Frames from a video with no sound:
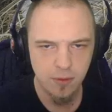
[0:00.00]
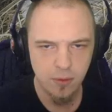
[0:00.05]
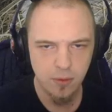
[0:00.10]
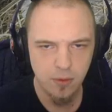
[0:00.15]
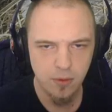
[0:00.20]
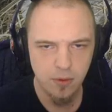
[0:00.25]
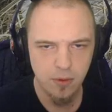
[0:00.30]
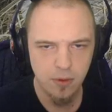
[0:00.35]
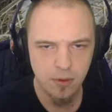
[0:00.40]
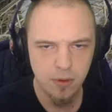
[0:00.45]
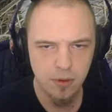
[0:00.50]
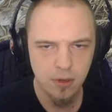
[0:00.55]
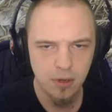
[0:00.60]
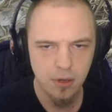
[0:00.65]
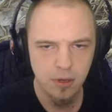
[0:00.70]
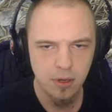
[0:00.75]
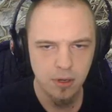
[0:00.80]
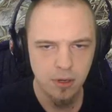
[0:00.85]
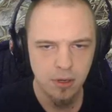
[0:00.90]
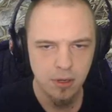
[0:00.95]
four.
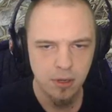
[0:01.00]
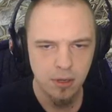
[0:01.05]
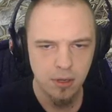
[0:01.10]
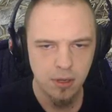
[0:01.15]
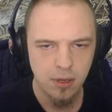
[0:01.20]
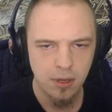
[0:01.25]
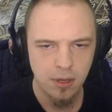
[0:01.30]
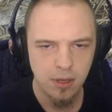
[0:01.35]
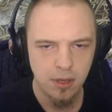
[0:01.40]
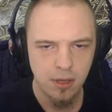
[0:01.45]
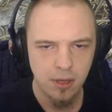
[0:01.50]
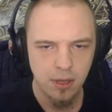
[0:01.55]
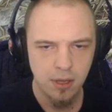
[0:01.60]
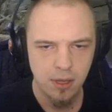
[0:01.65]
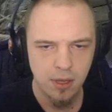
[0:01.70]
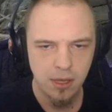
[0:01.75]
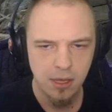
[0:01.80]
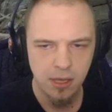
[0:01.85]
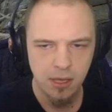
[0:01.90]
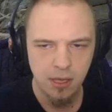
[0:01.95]

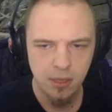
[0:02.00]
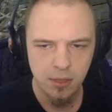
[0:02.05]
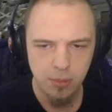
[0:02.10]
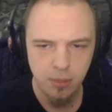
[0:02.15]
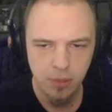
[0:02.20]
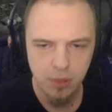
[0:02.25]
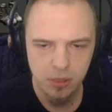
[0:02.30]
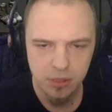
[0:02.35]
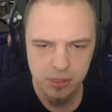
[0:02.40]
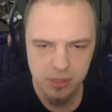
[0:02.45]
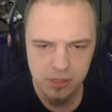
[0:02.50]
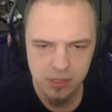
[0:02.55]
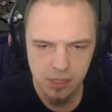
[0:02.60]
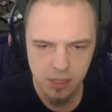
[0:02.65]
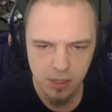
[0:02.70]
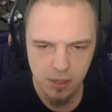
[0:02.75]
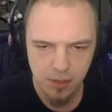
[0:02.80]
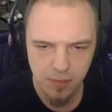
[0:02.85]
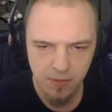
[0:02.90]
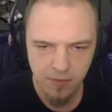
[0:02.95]
And I'll put
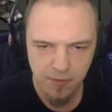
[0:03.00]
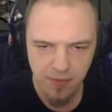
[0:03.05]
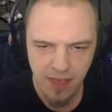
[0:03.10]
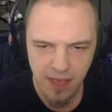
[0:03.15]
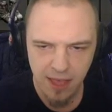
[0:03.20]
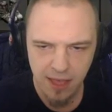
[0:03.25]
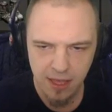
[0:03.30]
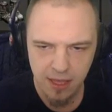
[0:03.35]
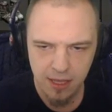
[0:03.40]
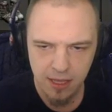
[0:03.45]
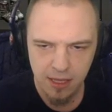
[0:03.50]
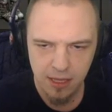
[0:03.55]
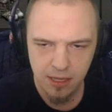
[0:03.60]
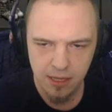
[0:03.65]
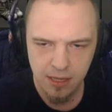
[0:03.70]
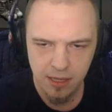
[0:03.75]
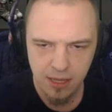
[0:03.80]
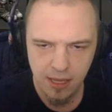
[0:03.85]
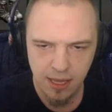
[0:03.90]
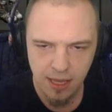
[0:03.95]
some fat
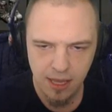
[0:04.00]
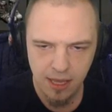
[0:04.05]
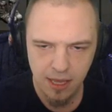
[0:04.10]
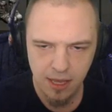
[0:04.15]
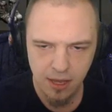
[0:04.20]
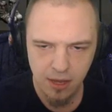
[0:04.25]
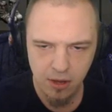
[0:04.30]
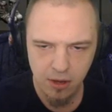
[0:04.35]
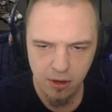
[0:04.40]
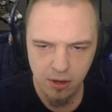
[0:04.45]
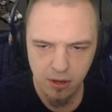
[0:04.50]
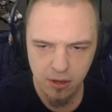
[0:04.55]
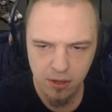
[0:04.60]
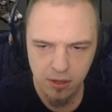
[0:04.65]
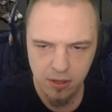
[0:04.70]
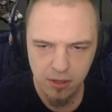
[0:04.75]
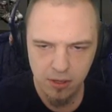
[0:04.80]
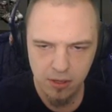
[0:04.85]
in there